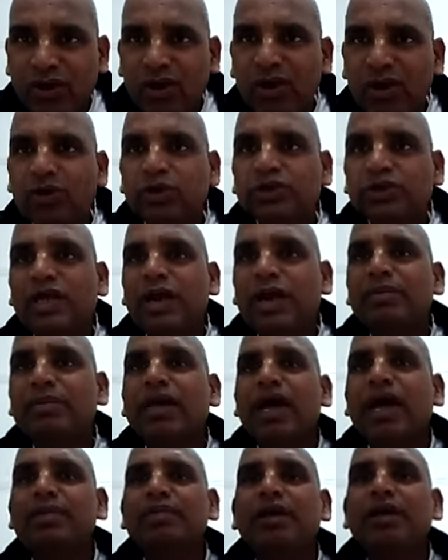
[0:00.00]
Although same
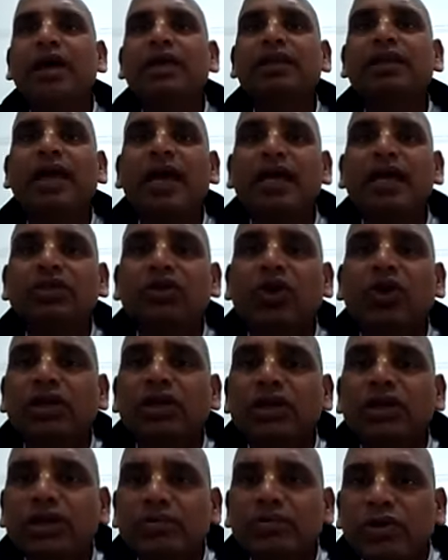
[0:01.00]
time, I thanks all
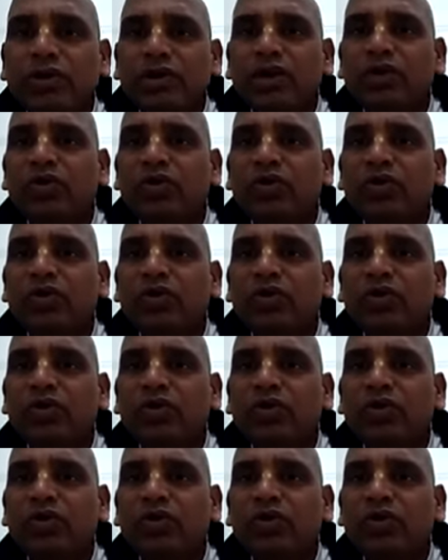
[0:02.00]
the devotees